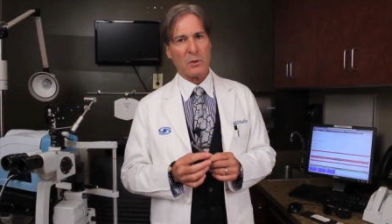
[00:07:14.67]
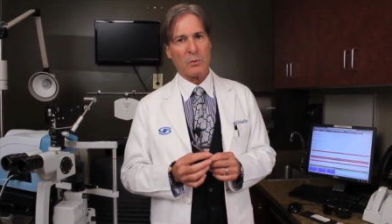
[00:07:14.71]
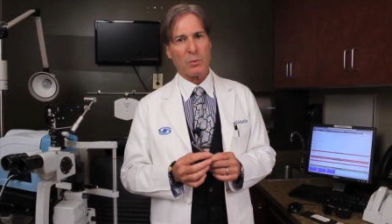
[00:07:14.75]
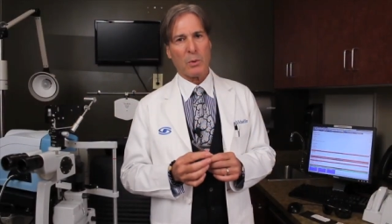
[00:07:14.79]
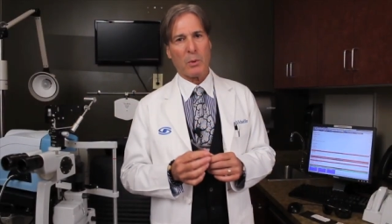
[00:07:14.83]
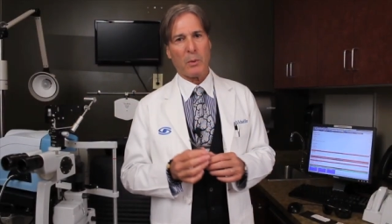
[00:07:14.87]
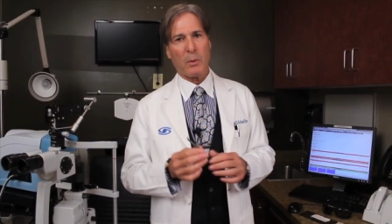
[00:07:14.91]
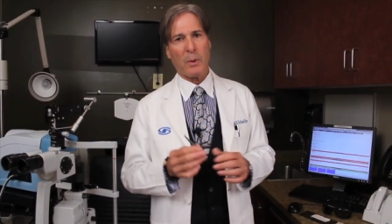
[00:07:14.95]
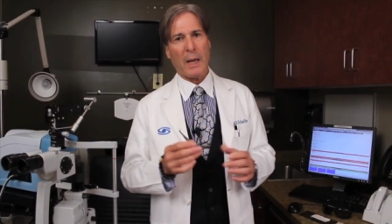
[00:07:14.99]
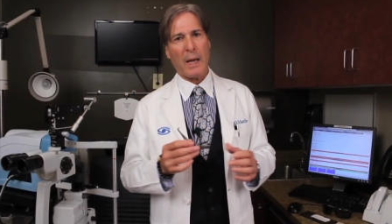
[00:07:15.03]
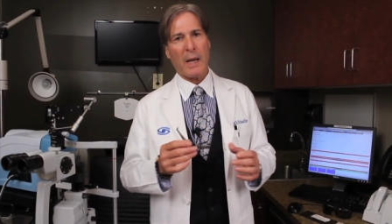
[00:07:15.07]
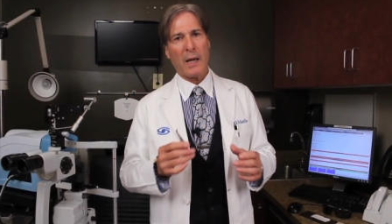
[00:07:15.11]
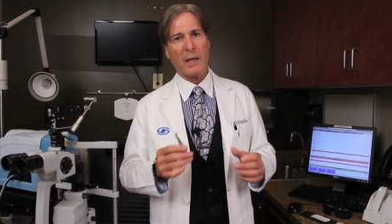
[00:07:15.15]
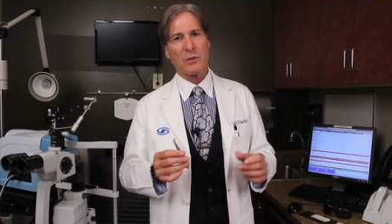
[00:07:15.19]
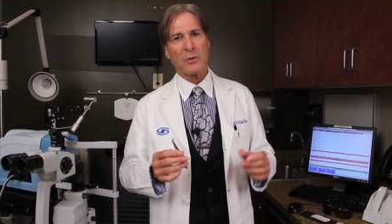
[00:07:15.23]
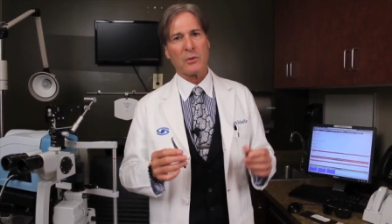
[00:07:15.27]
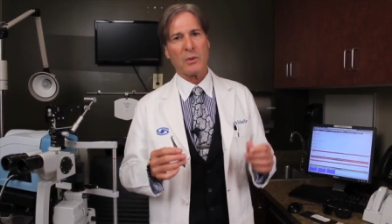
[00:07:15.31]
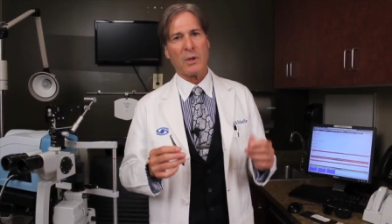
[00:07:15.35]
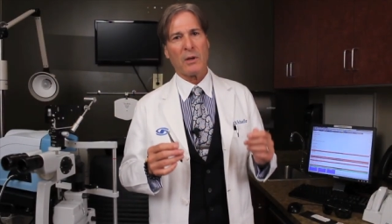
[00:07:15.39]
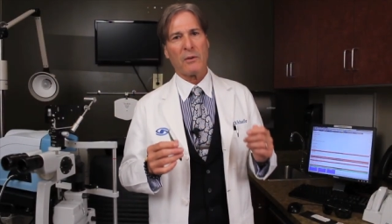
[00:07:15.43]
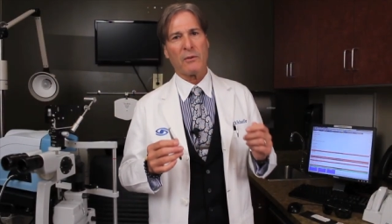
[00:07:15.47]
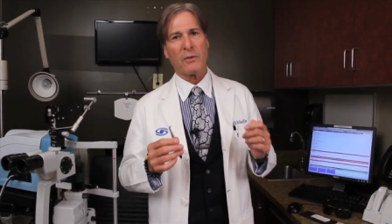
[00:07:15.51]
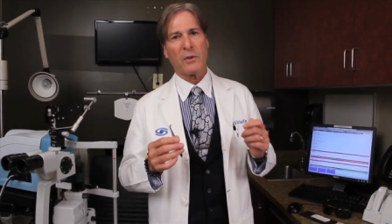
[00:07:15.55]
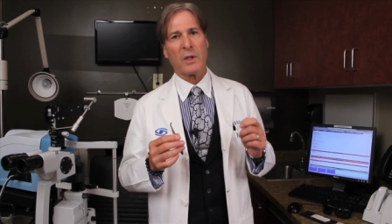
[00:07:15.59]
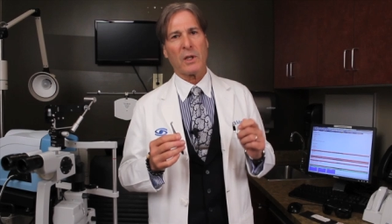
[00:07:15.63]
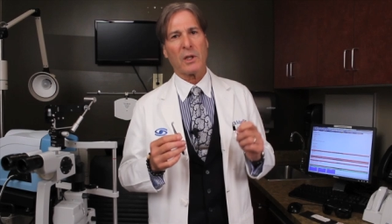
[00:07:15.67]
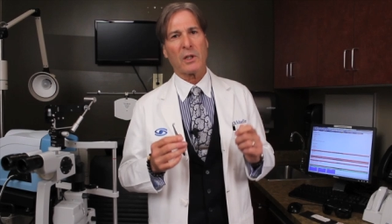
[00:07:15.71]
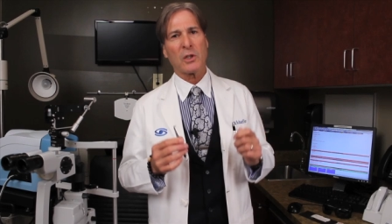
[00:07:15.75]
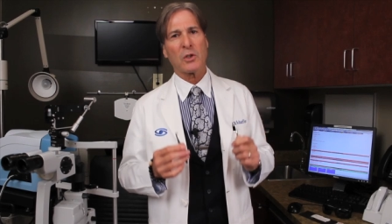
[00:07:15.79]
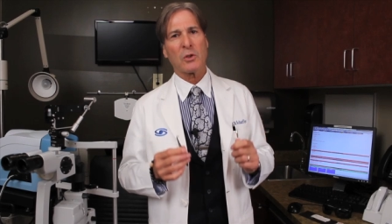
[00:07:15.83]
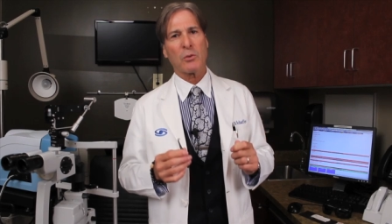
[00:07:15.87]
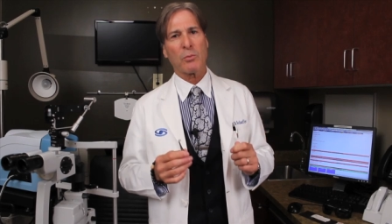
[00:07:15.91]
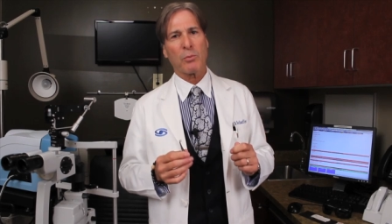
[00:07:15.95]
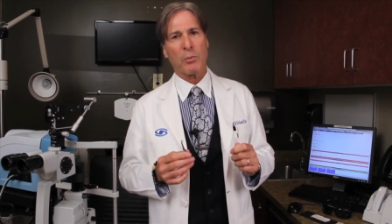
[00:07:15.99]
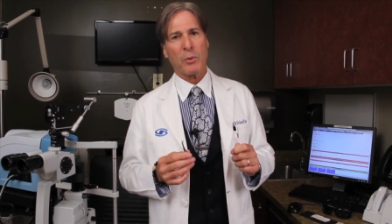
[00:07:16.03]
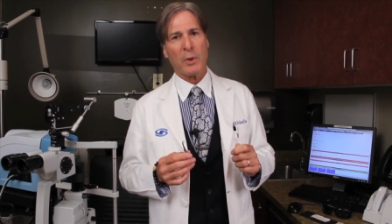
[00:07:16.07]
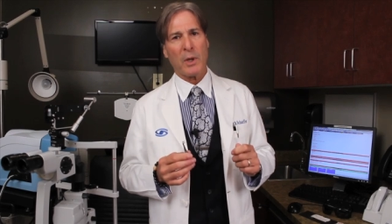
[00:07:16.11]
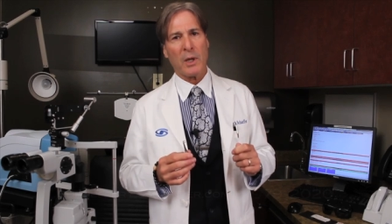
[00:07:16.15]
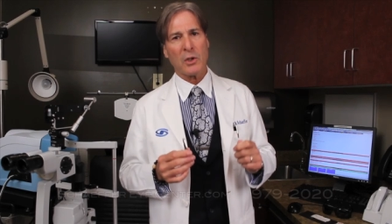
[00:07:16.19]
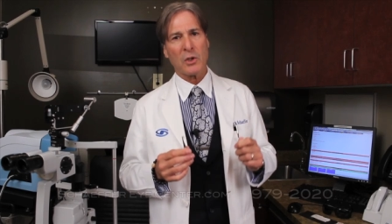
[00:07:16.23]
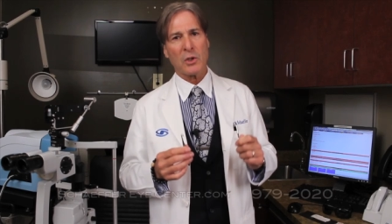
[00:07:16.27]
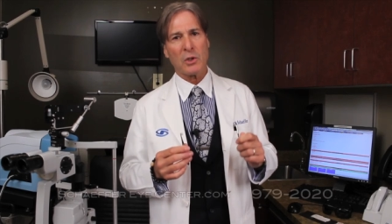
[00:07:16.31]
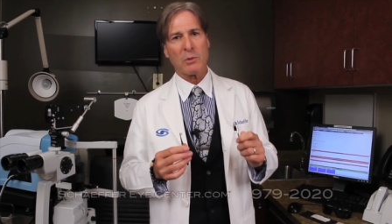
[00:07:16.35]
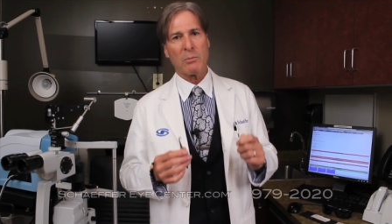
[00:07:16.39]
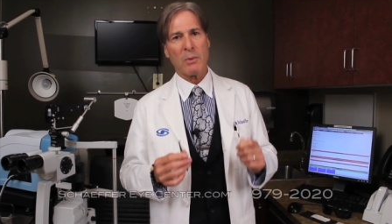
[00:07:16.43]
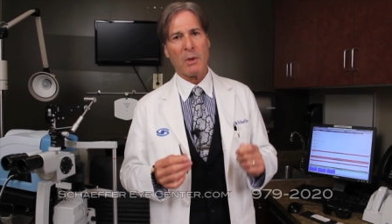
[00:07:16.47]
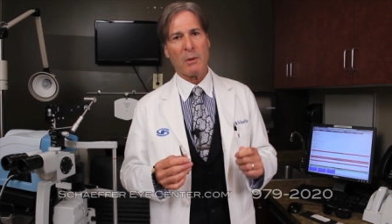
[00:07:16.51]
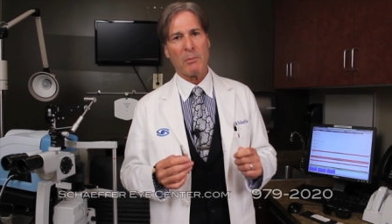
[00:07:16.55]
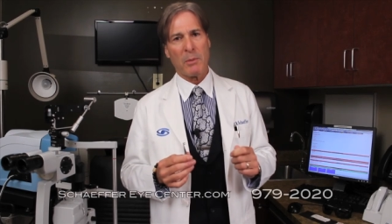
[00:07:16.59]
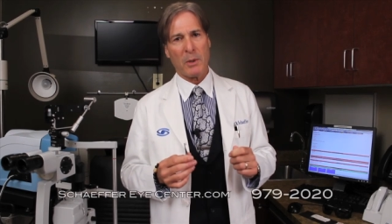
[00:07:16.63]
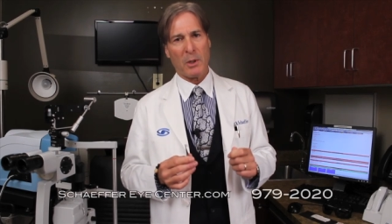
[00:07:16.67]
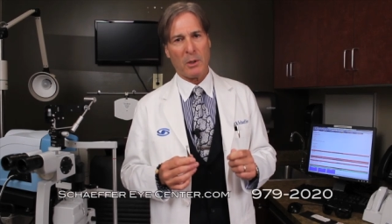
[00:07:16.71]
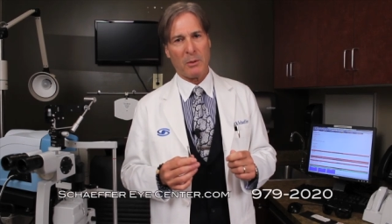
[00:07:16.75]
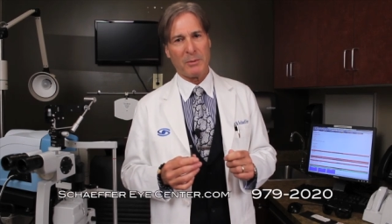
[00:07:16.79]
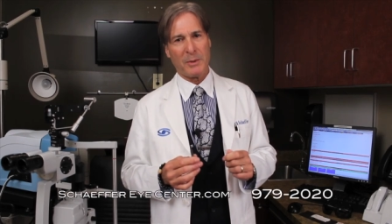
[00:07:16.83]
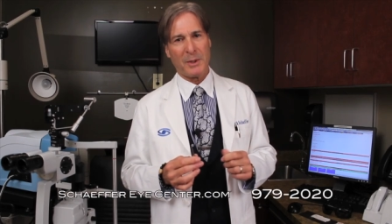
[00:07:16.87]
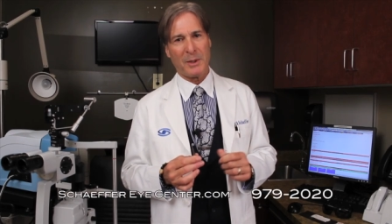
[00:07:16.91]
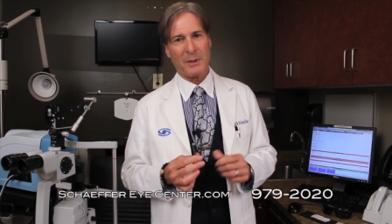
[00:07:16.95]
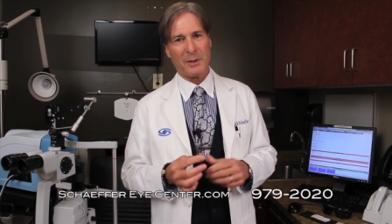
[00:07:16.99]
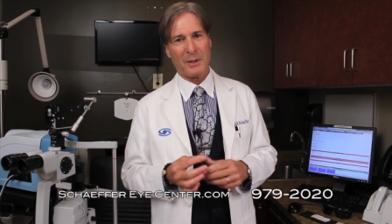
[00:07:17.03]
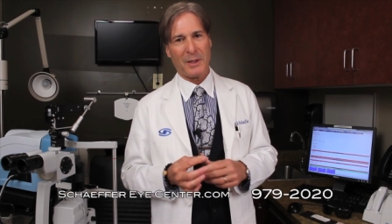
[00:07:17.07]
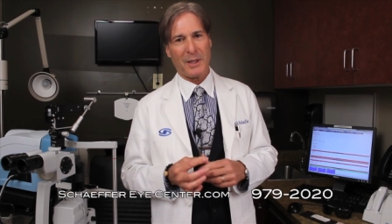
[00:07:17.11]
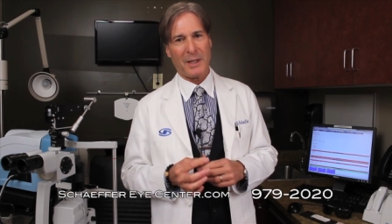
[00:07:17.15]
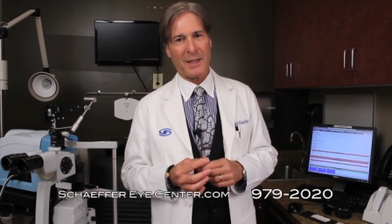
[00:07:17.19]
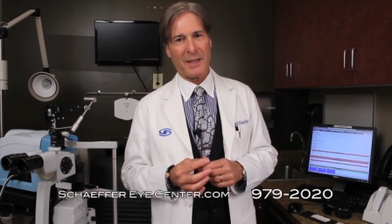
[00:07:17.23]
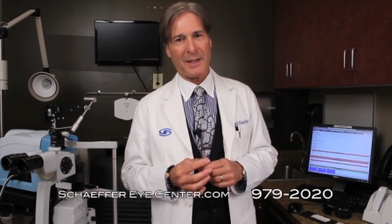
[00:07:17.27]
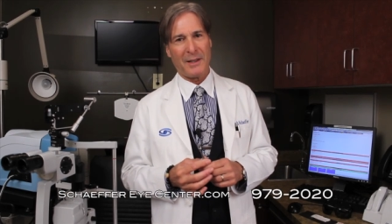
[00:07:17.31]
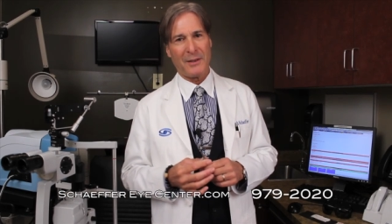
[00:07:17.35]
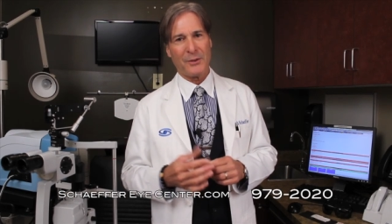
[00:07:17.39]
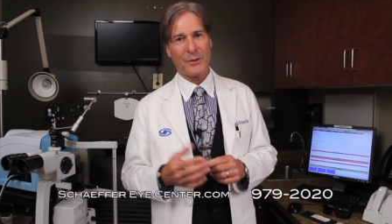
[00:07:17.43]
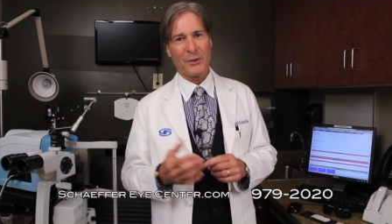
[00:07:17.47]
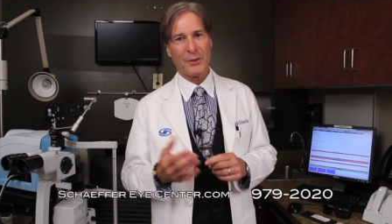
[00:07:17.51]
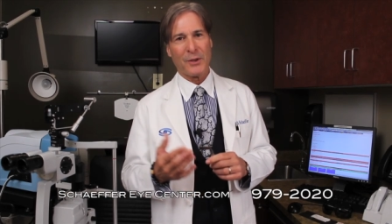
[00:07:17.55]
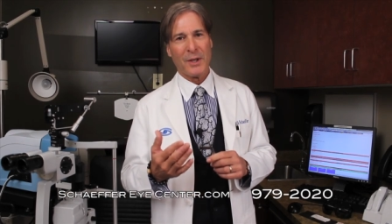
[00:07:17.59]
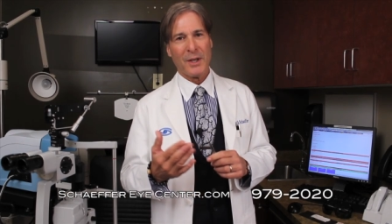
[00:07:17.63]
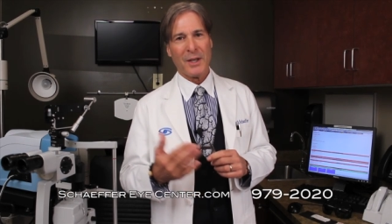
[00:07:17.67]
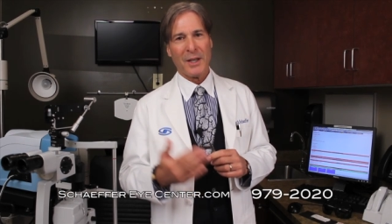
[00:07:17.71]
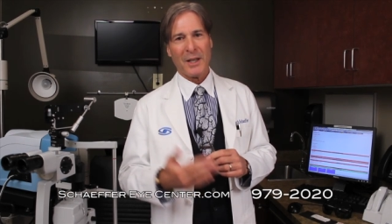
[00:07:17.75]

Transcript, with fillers: we actually have to express your meibomian glands,